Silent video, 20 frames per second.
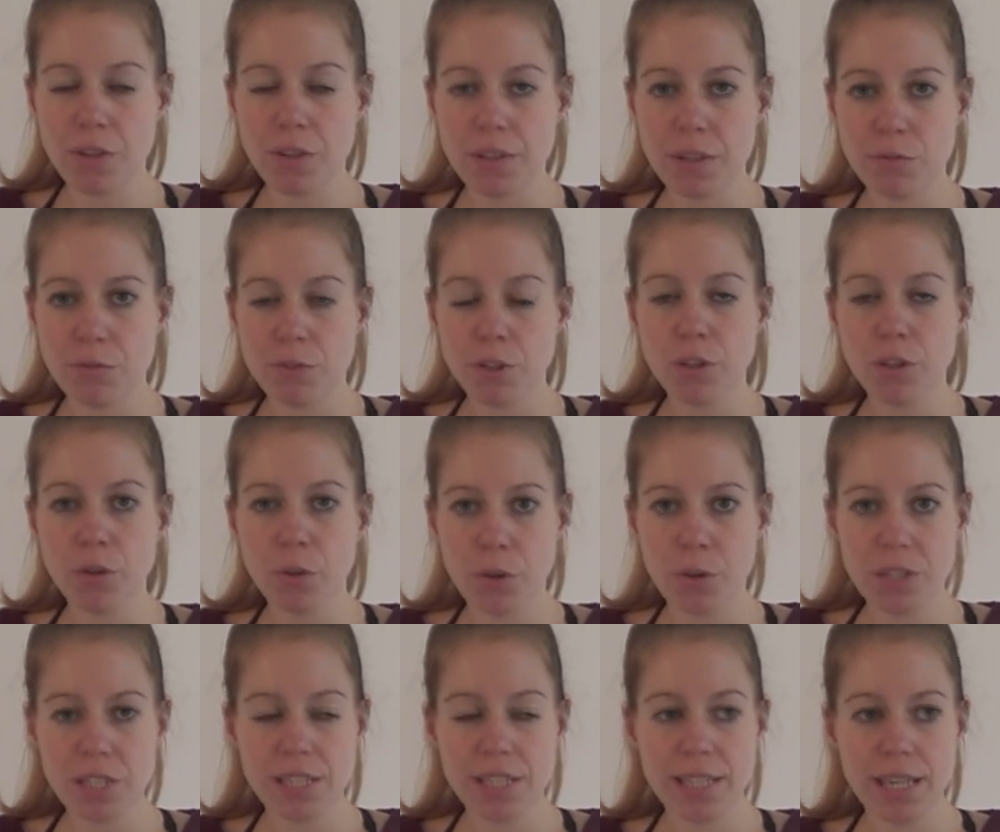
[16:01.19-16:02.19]
the different
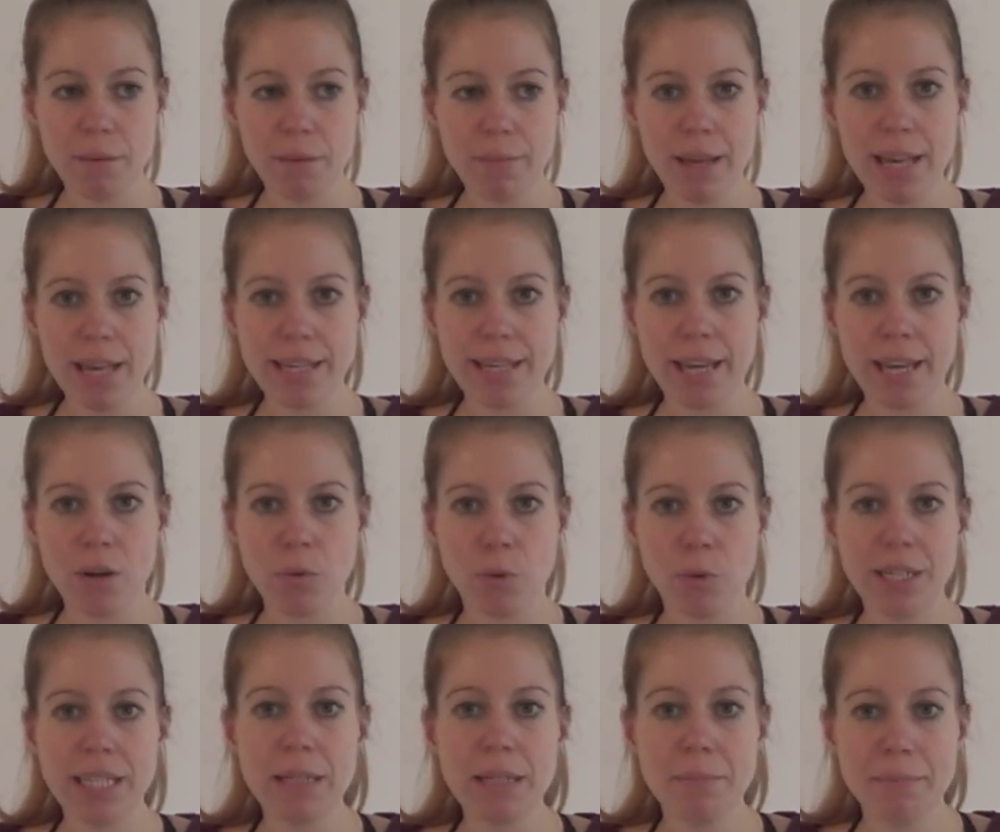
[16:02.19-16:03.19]
noises they make and
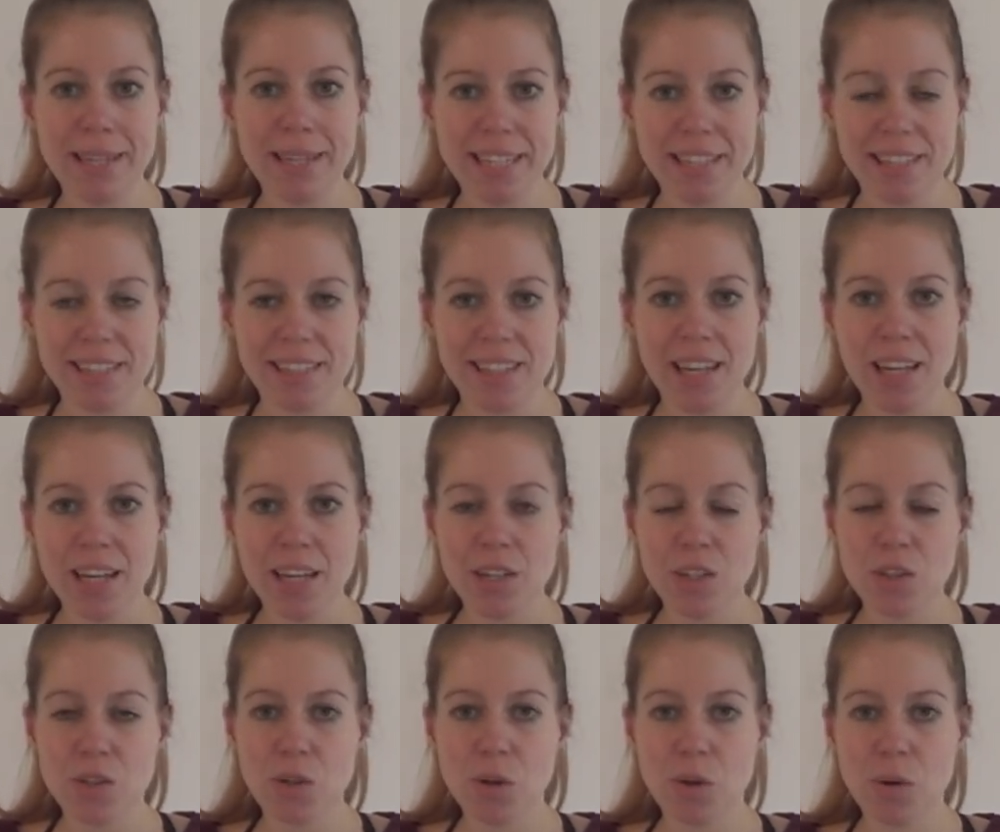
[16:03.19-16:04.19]
what it means.
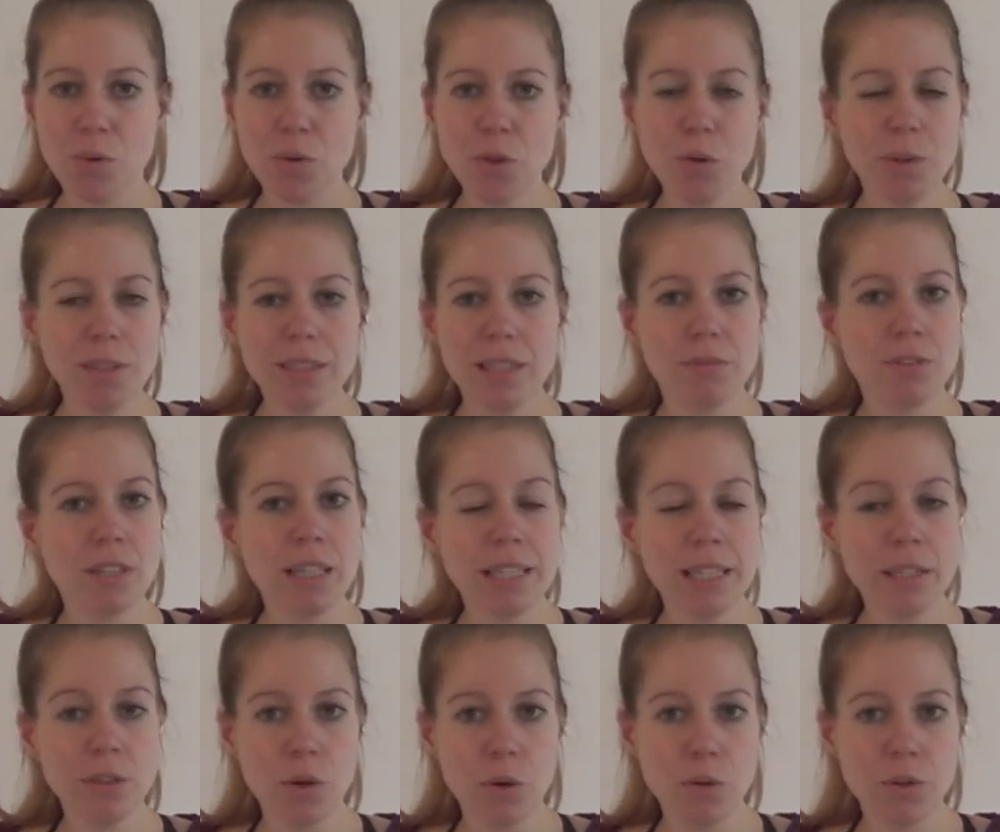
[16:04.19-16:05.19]
So you will
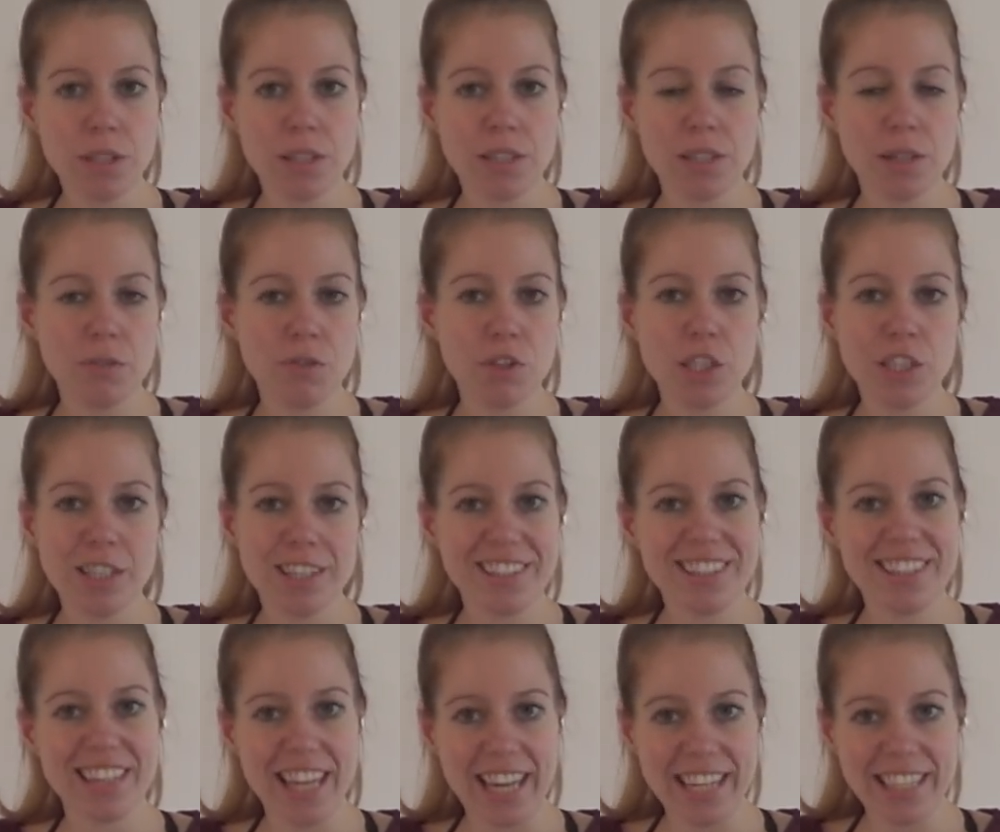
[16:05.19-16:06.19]
definitely notice if she
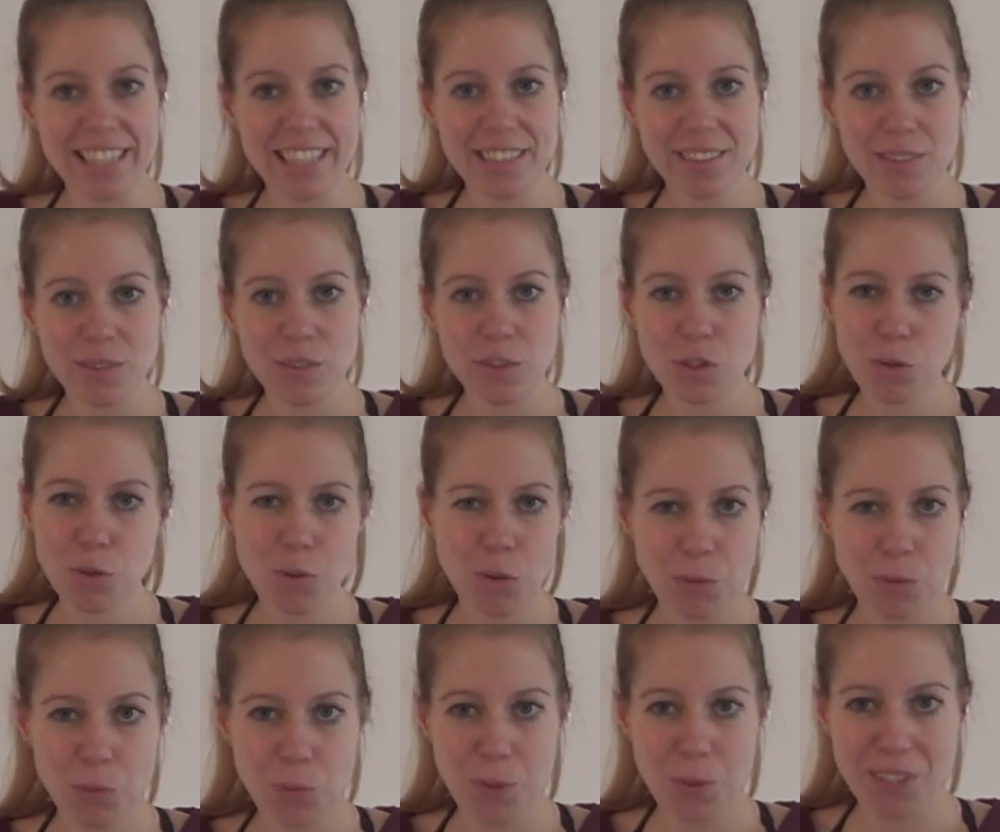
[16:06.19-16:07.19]
doesn't like it. So
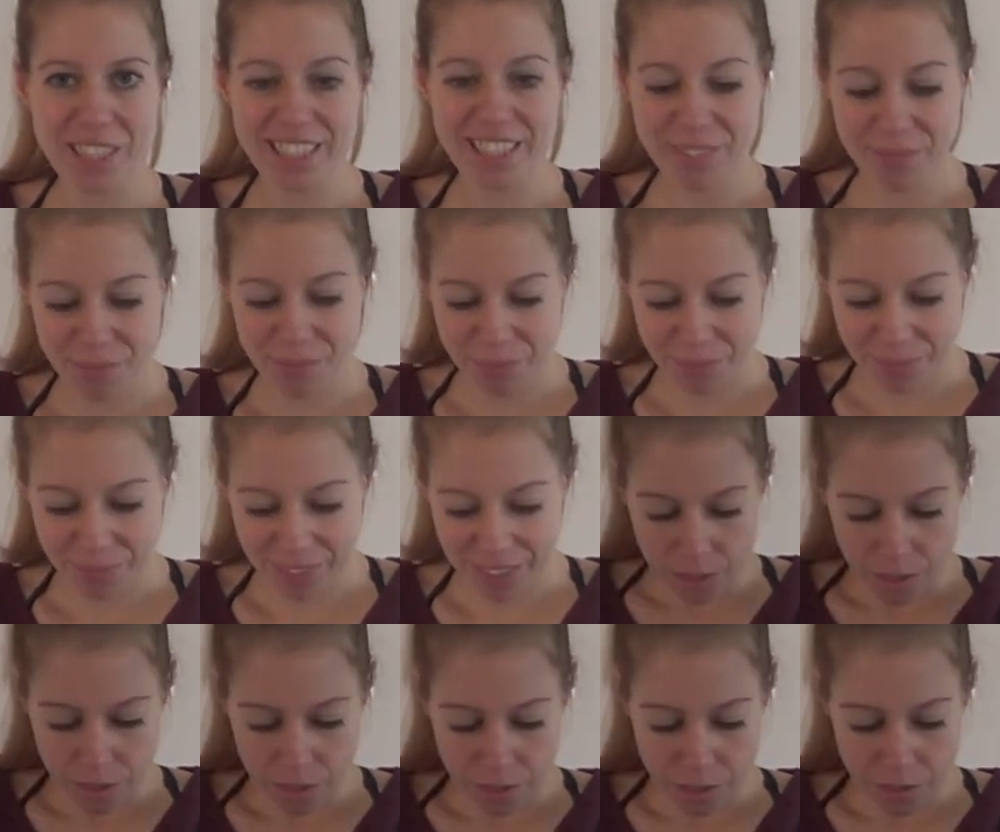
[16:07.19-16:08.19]
don't worry.
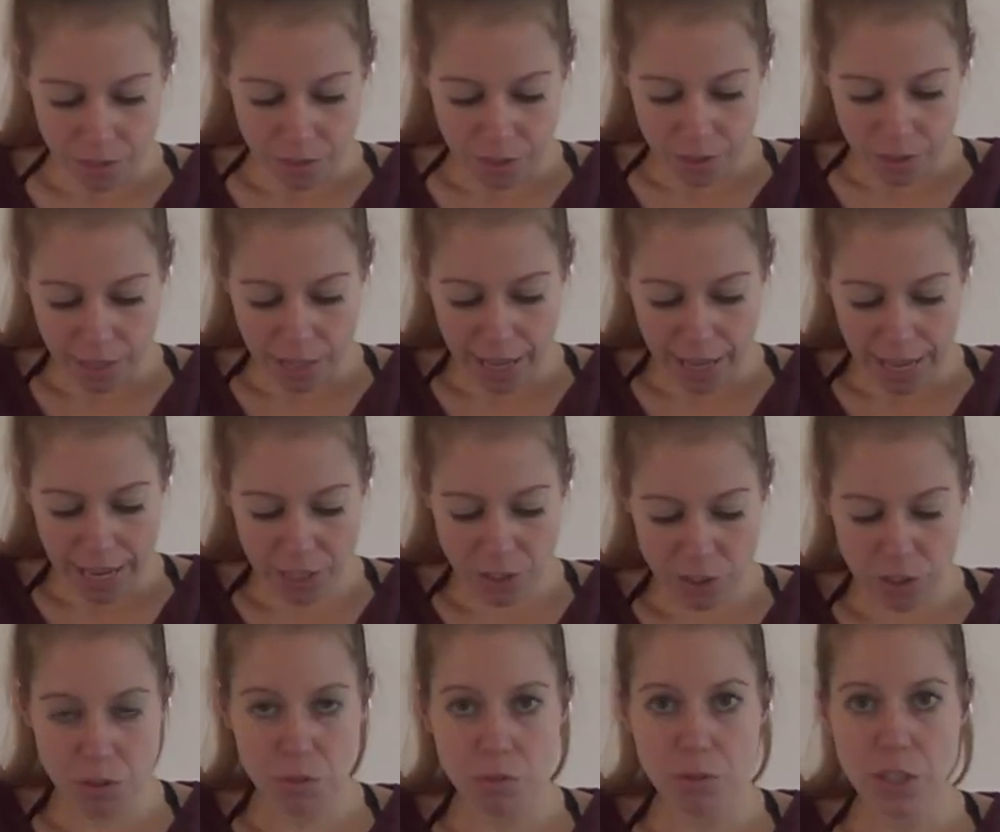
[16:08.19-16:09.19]

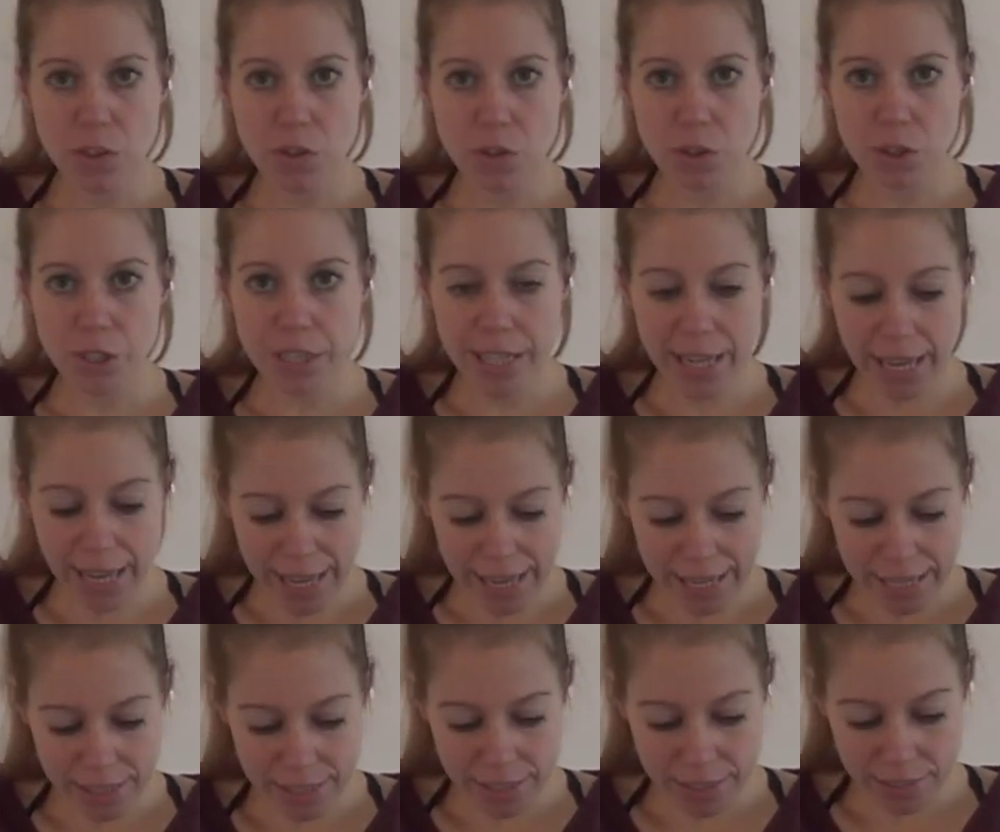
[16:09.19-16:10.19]
Ashton Victoria
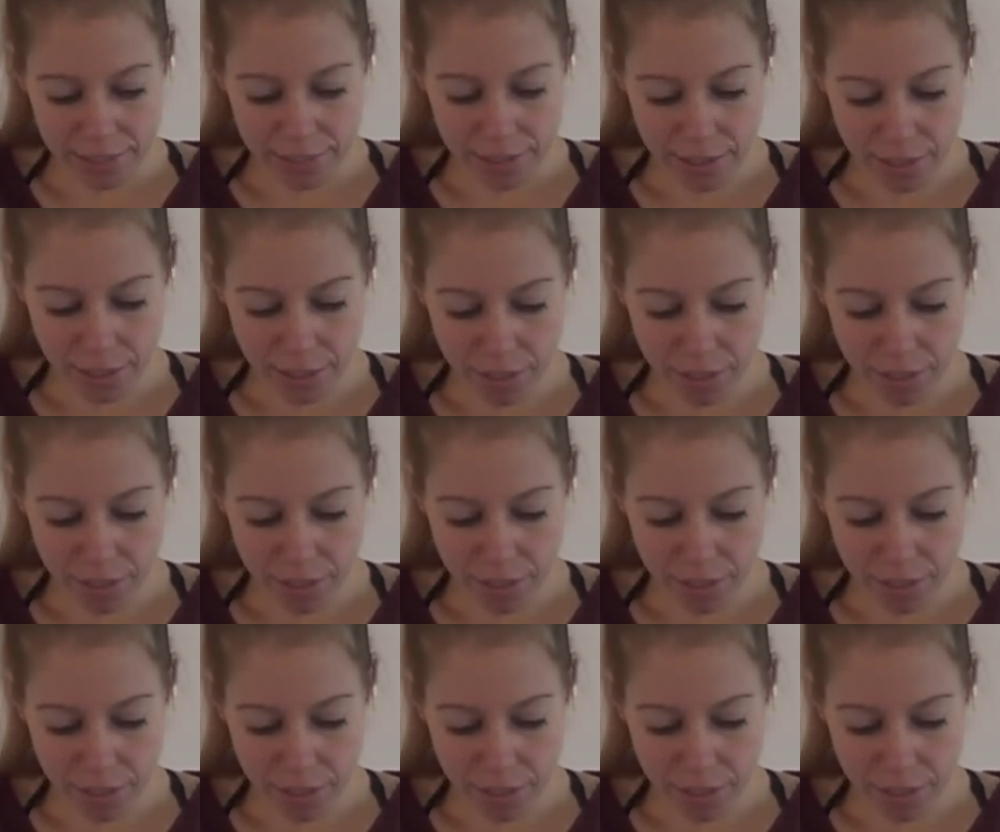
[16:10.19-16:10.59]
asked,